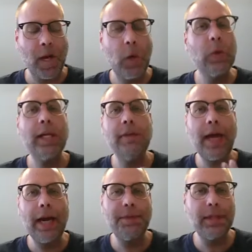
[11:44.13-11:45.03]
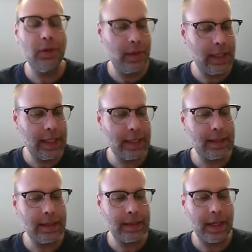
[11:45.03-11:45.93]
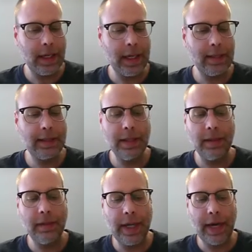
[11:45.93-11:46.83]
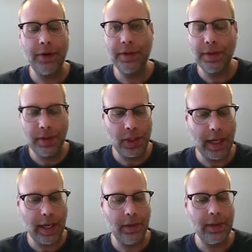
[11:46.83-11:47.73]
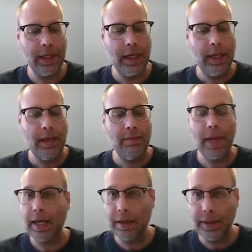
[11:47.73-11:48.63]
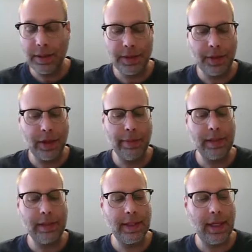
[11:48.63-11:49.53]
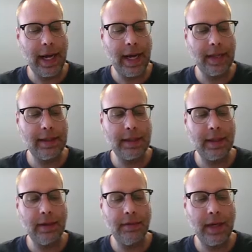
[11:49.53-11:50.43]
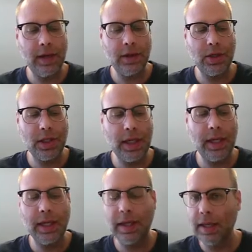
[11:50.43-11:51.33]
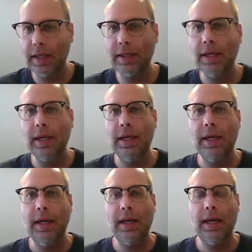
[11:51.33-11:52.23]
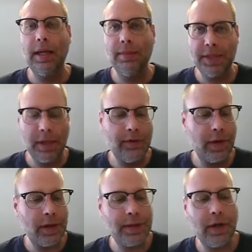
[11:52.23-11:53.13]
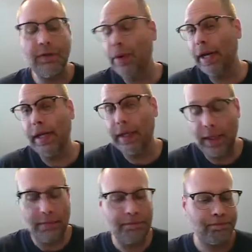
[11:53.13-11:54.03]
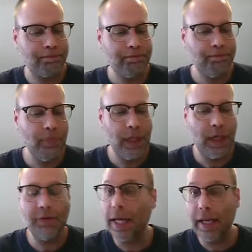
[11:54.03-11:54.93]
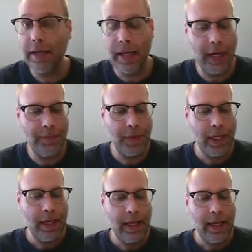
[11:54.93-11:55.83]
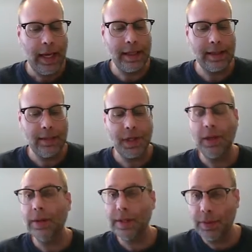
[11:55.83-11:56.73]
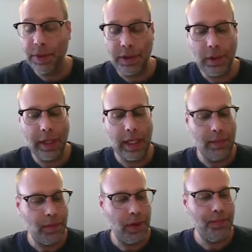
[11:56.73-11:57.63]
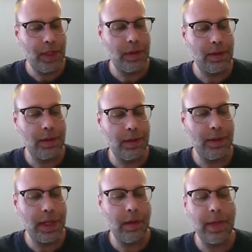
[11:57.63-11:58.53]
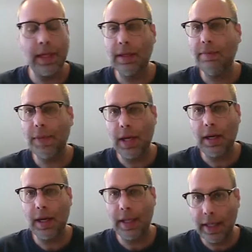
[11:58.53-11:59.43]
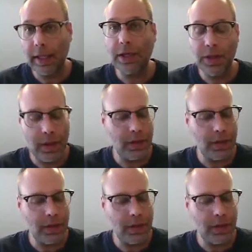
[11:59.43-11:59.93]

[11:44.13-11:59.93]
Only if absolutely necessary, single out the child making the disturbance and ask if he or she can get himself or herself ready again. If they cannot, ask them to go and sit with the doorkeeper until they're ready and they let you